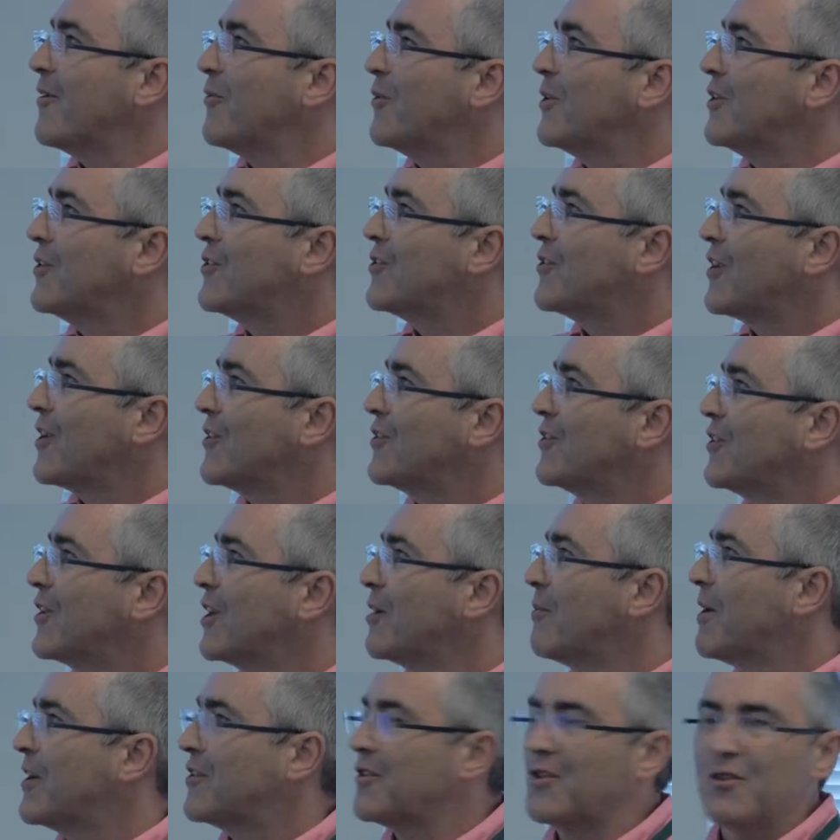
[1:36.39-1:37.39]
which, as you
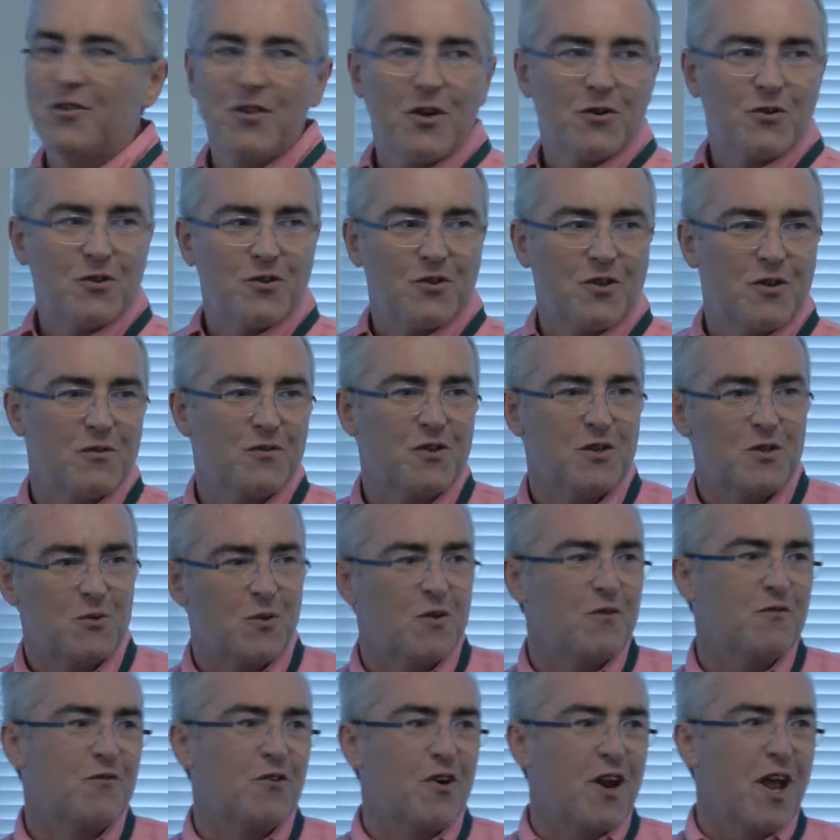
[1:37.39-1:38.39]
can imagine, social services
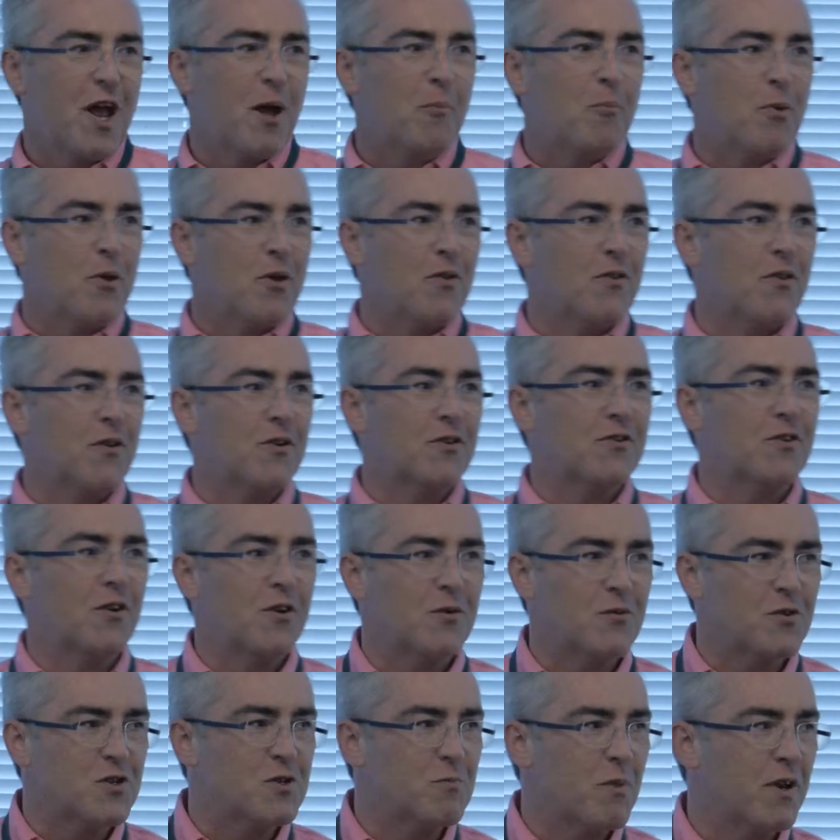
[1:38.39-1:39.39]
weren't very happy that
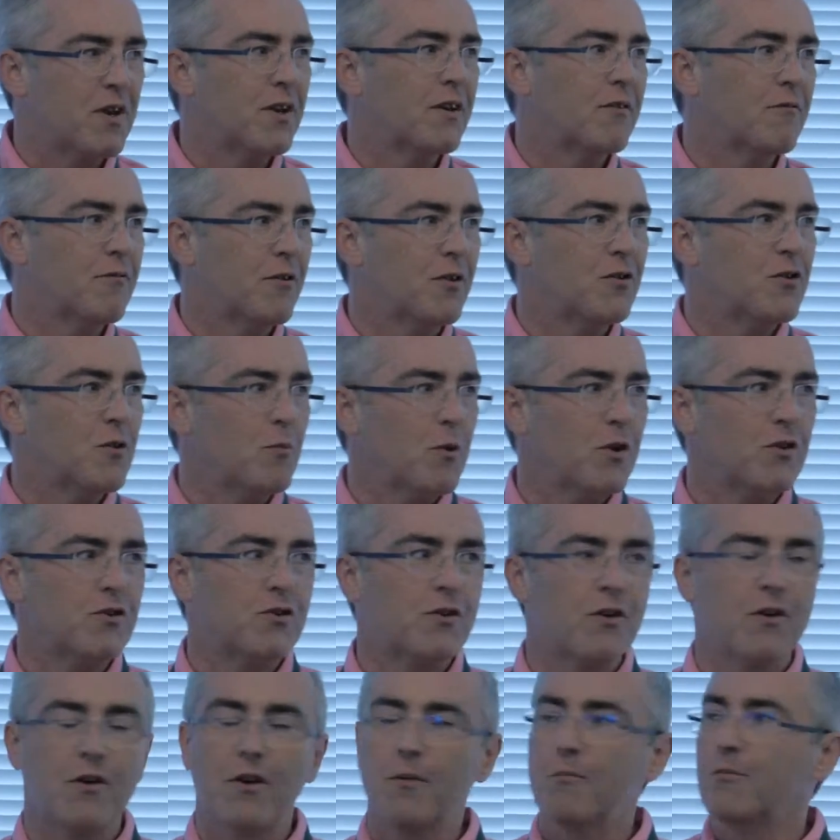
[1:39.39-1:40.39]
I was spending far too
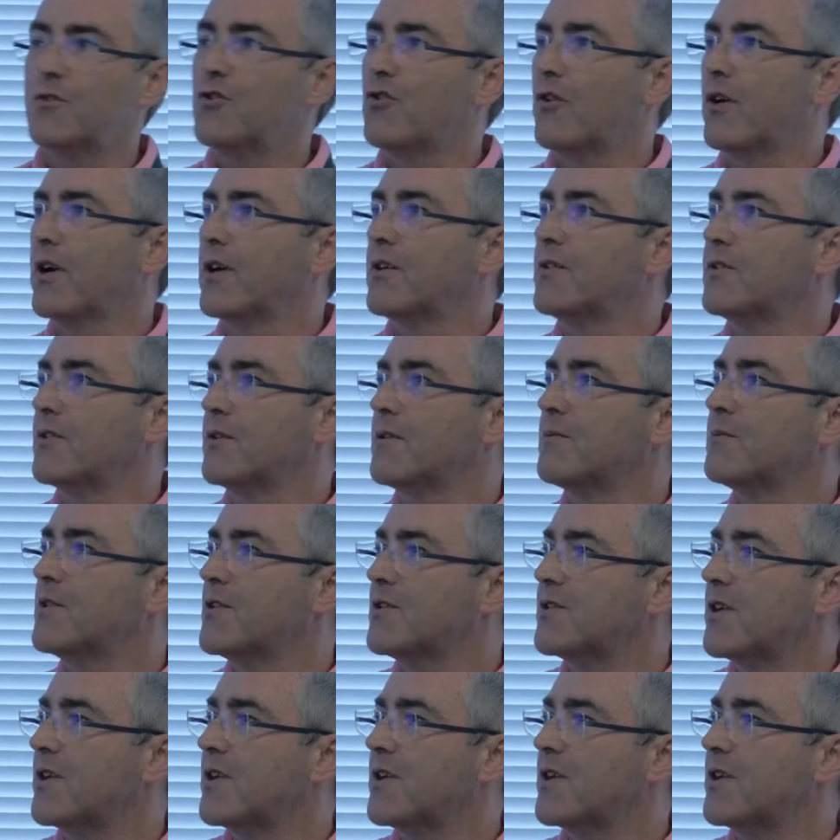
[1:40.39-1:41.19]
much time trying to